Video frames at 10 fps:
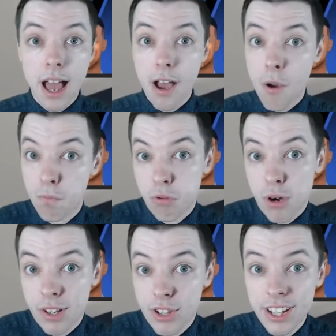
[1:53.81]
The question
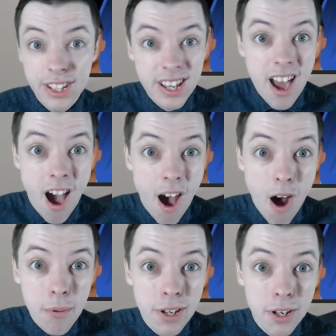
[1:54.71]
is, are we going
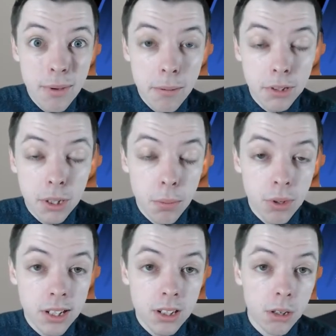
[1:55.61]
to be able to put this
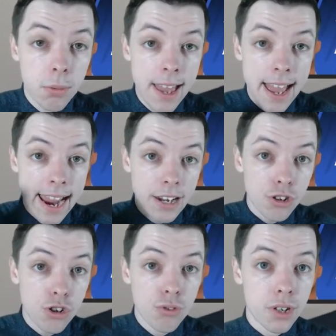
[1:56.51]
club in a good,
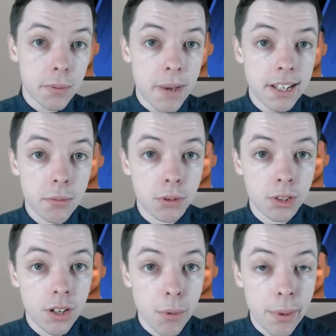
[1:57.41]
respectable
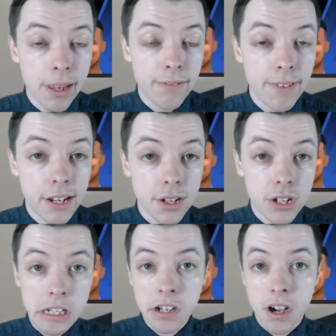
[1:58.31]
European finish,
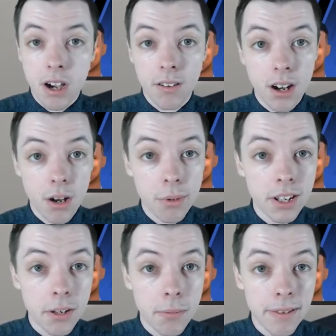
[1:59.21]
or are we going to be
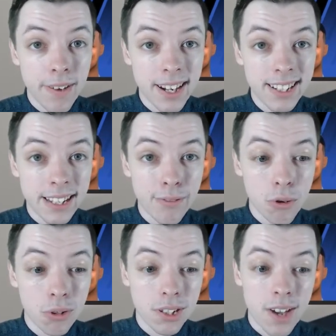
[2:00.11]
fighting for
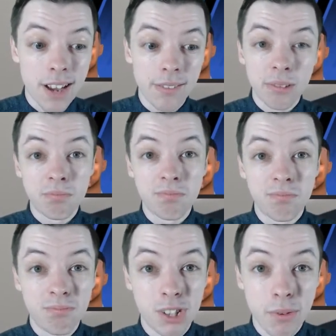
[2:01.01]
survival? Should
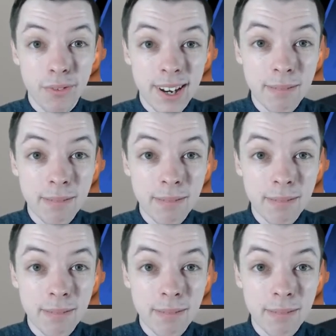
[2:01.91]
we find out?